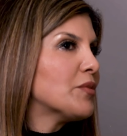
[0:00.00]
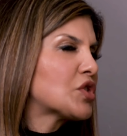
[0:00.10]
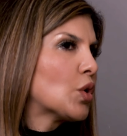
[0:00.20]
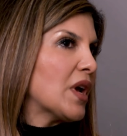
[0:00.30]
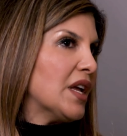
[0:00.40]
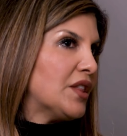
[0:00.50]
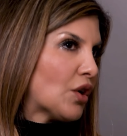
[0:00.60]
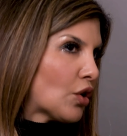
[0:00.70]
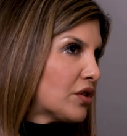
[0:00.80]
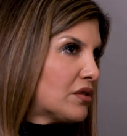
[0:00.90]
So
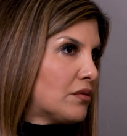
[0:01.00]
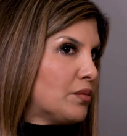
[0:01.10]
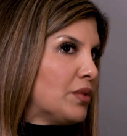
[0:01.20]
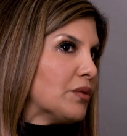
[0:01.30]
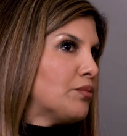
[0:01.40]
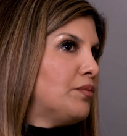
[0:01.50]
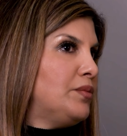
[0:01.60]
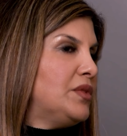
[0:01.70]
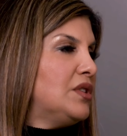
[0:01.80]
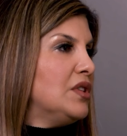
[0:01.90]
there are
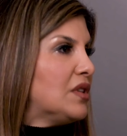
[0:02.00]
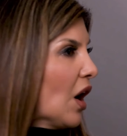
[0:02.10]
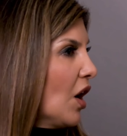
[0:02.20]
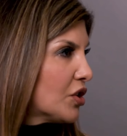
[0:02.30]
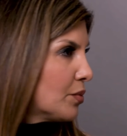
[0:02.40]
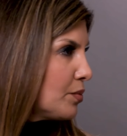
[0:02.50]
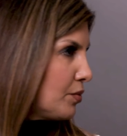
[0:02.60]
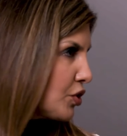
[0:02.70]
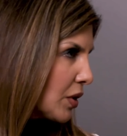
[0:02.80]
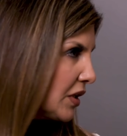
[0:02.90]
100
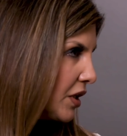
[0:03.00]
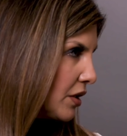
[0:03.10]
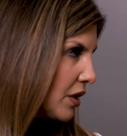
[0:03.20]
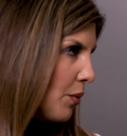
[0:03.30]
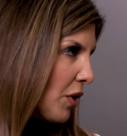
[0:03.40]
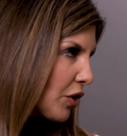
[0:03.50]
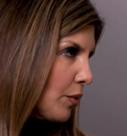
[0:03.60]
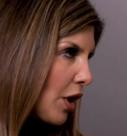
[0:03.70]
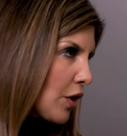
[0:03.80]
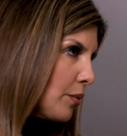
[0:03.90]
trillion gut
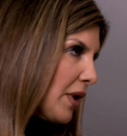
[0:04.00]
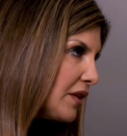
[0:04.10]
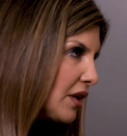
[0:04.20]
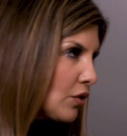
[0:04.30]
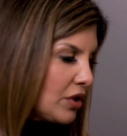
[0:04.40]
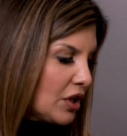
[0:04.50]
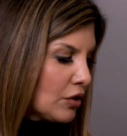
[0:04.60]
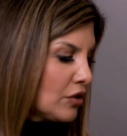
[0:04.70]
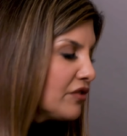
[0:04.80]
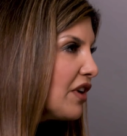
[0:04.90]
microbiome, and they could
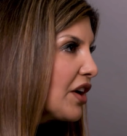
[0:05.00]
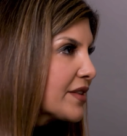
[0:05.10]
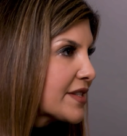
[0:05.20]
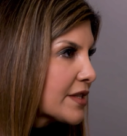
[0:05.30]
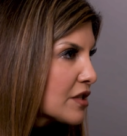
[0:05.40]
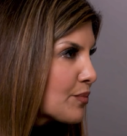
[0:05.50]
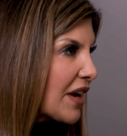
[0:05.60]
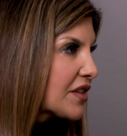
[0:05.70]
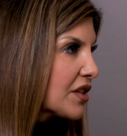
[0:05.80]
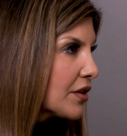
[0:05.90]
include viruses,
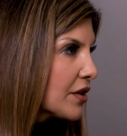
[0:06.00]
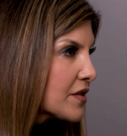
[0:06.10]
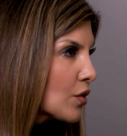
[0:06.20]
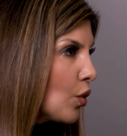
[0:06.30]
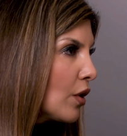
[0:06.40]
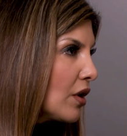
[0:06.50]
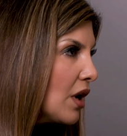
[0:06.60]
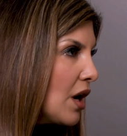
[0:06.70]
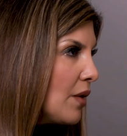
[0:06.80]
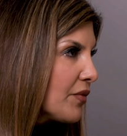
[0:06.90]
bacteria,
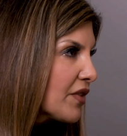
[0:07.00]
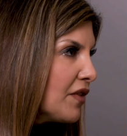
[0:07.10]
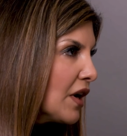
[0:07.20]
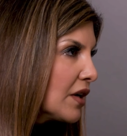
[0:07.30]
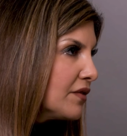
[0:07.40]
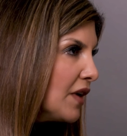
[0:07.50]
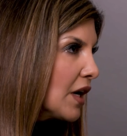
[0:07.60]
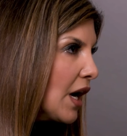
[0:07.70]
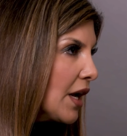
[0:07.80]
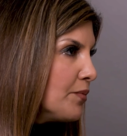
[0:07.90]
or
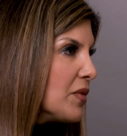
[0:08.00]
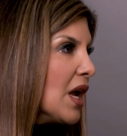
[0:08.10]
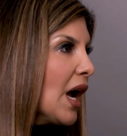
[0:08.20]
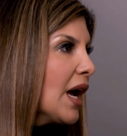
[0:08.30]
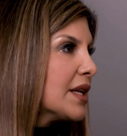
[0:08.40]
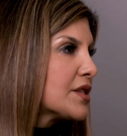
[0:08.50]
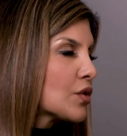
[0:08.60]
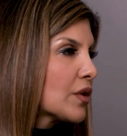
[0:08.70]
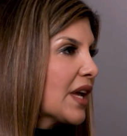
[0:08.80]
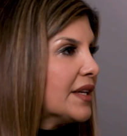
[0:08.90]
fungi. And
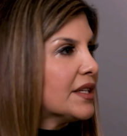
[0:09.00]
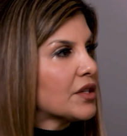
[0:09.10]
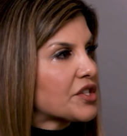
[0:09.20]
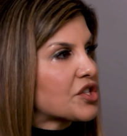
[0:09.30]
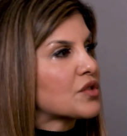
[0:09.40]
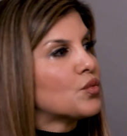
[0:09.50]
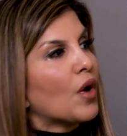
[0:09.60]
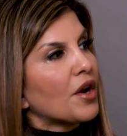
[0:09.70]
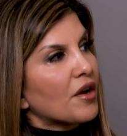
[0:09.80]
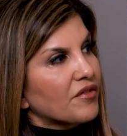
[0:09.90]
so candida is just
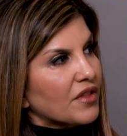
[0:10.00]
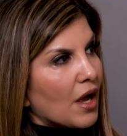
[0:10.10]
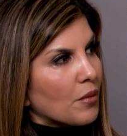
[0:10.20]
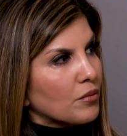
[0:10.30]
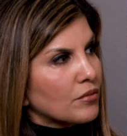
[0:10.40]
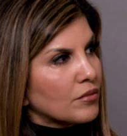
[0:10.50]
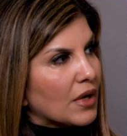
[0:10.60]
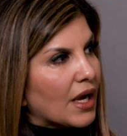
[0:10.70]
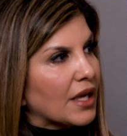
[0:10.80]
one of them. Okay.